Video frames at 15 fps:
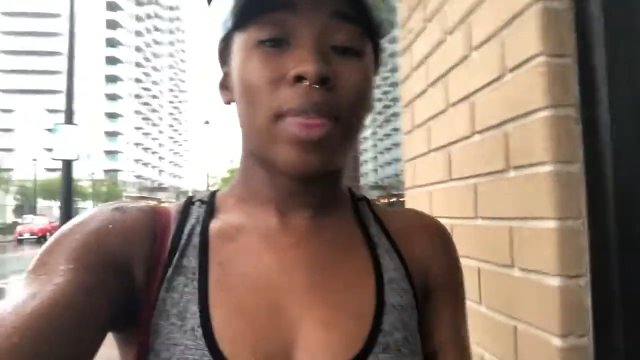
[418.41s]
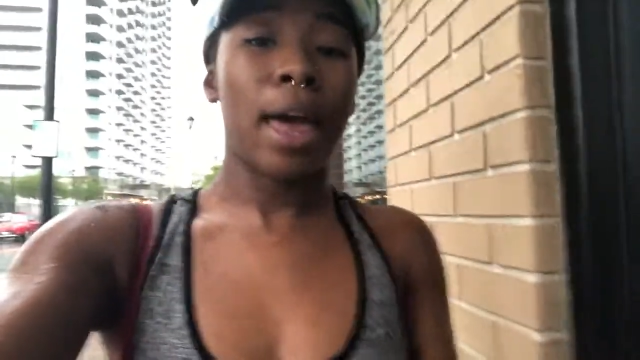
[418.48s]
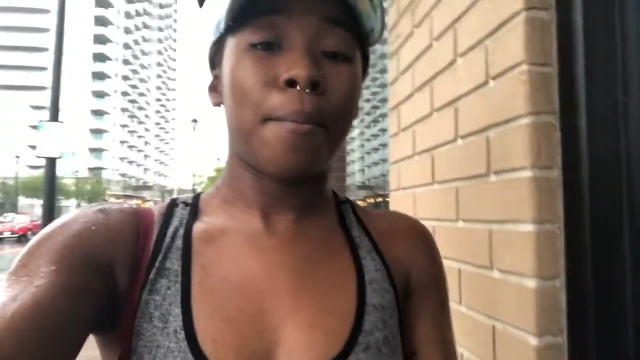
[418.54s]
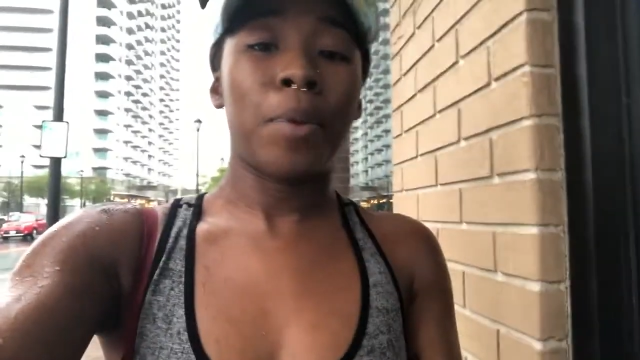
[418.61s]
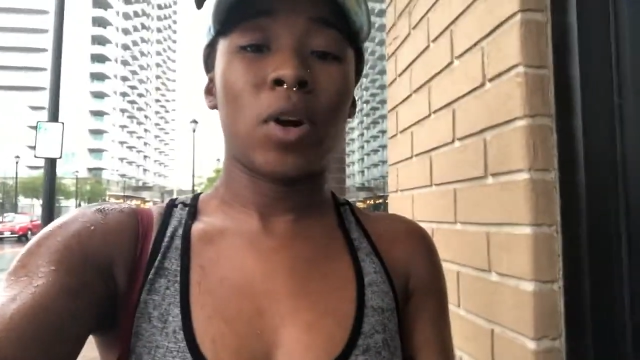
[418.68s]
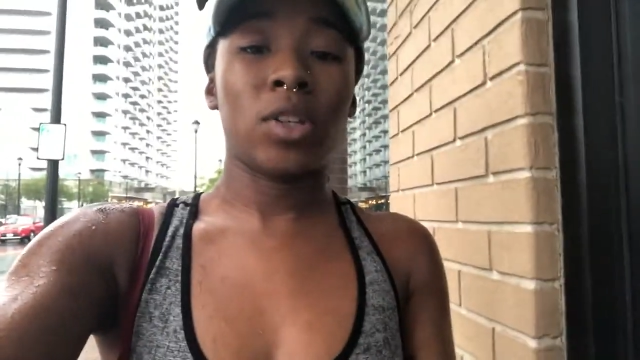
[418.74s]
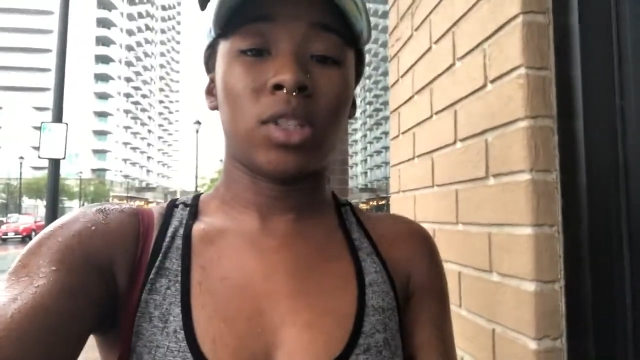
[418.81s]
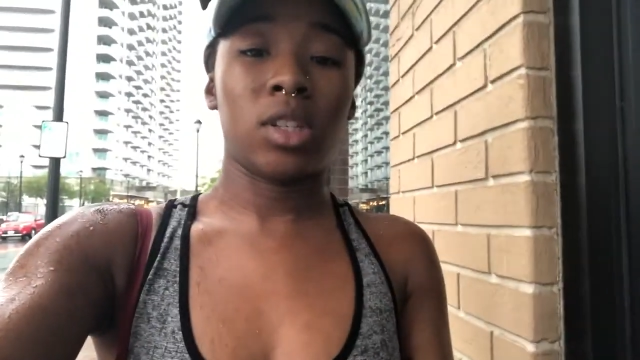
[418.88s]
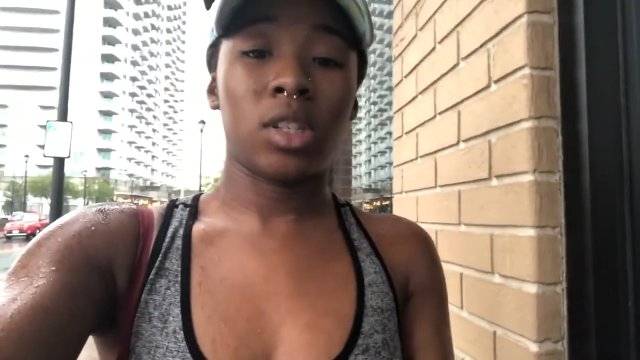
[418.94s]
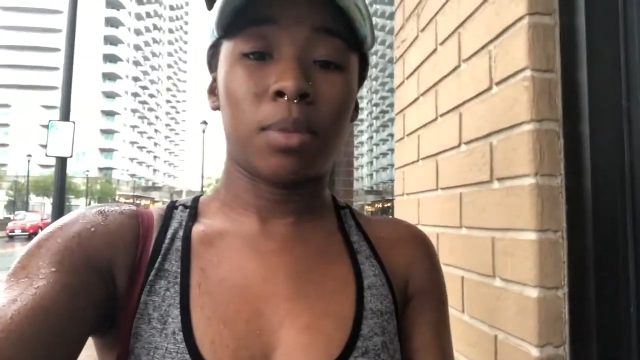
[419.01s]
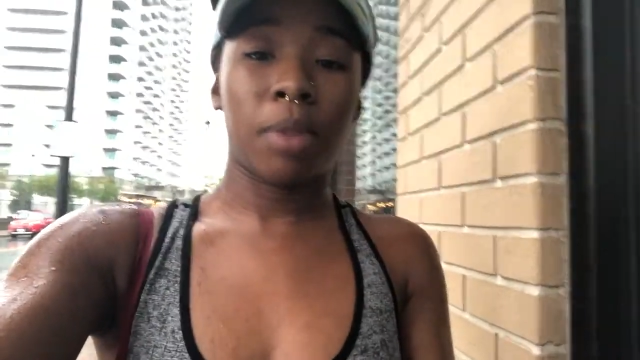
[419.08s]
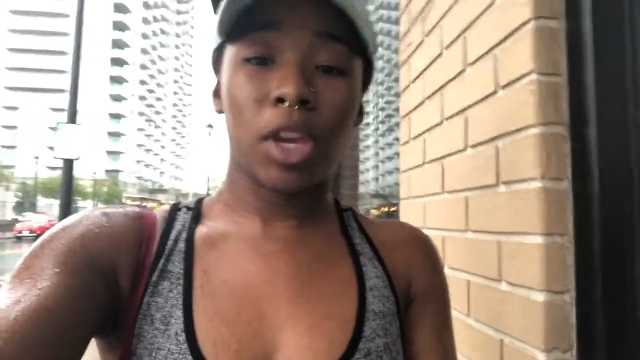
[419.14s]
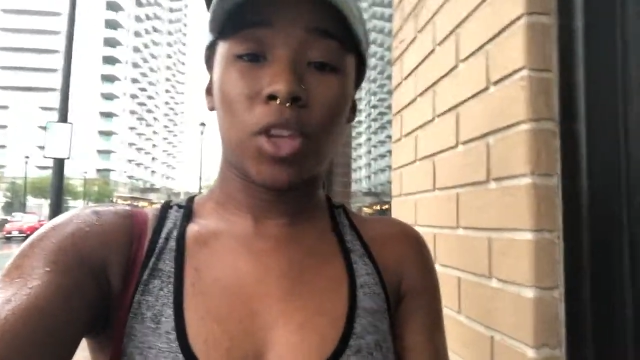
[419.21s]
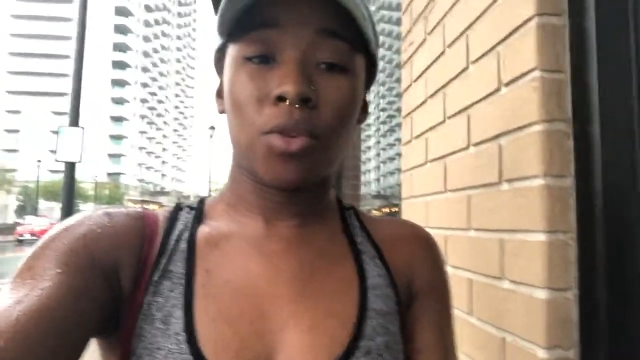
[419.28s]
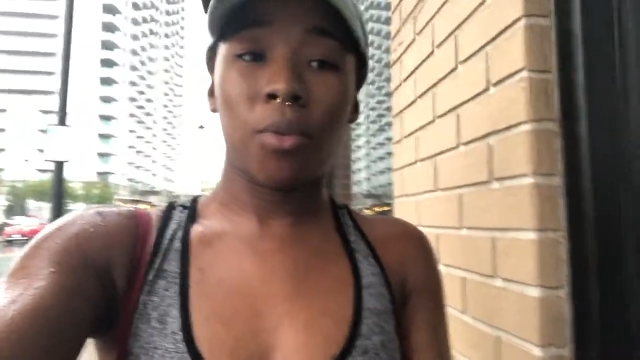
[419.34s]
that person to
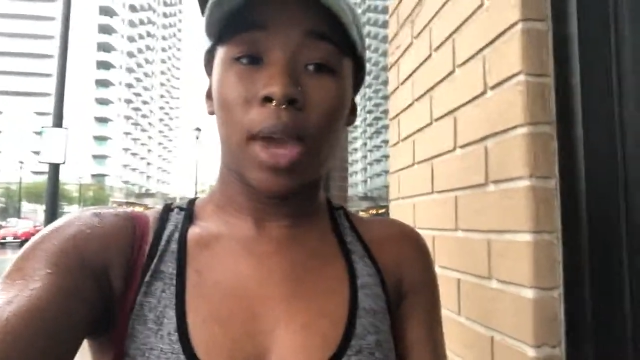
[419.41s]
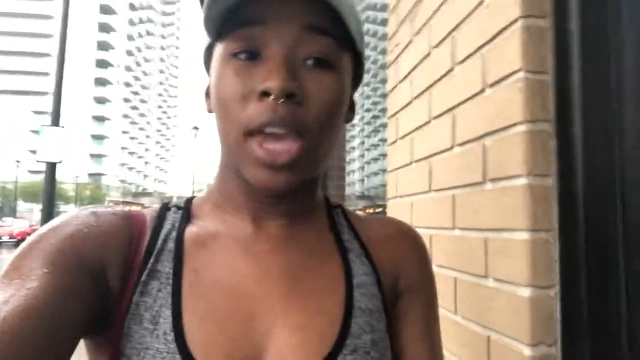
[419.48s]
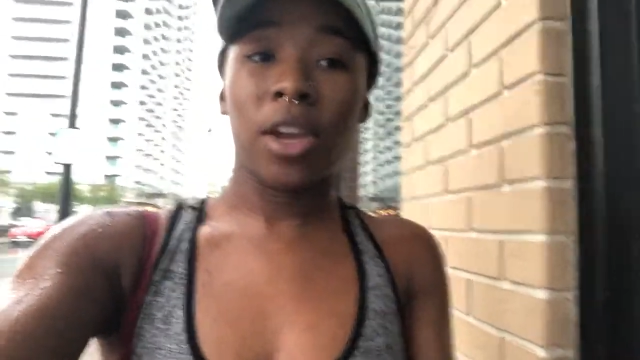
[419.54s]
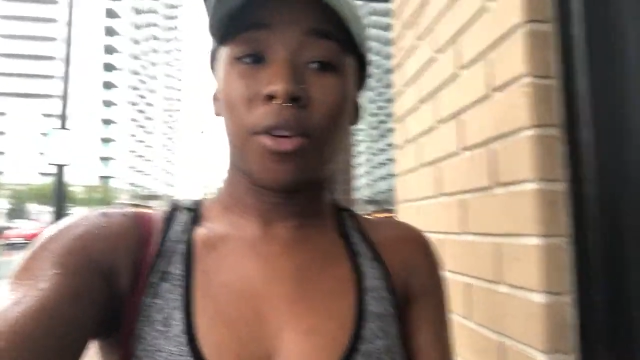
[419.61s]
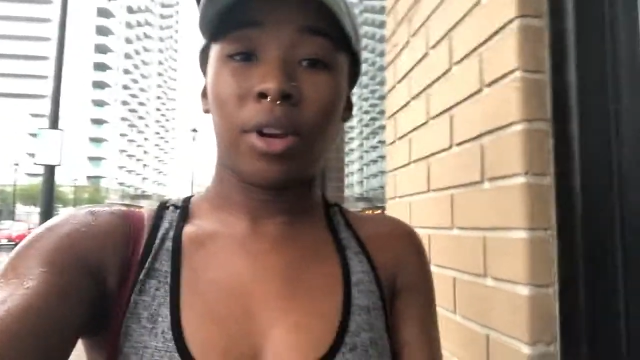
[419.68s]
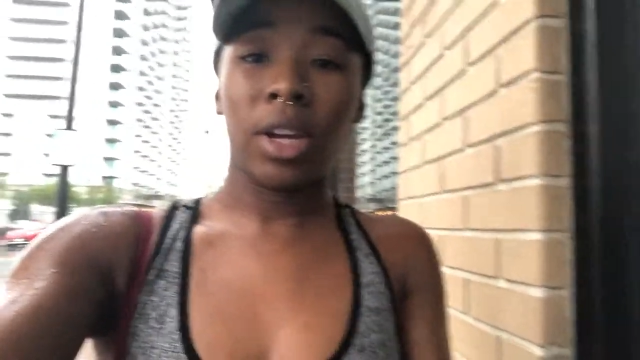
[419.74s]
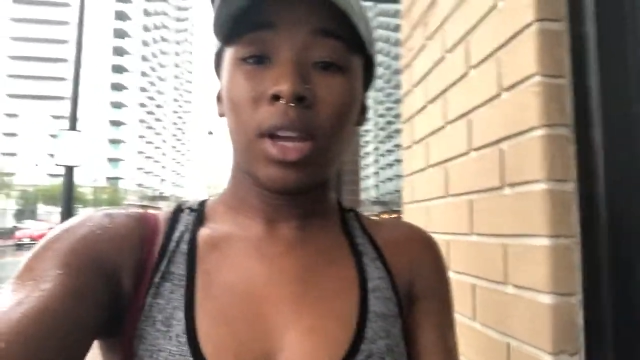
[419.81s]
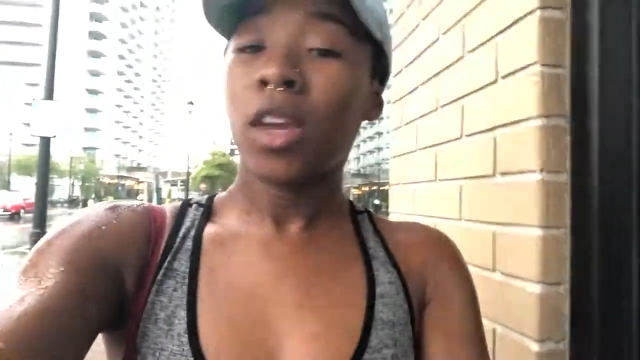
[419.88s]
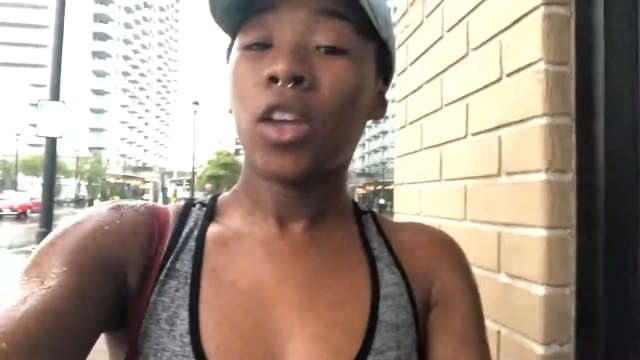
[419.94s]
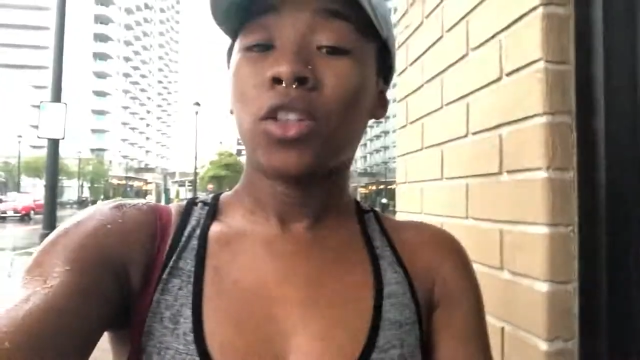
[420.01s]
make you angry.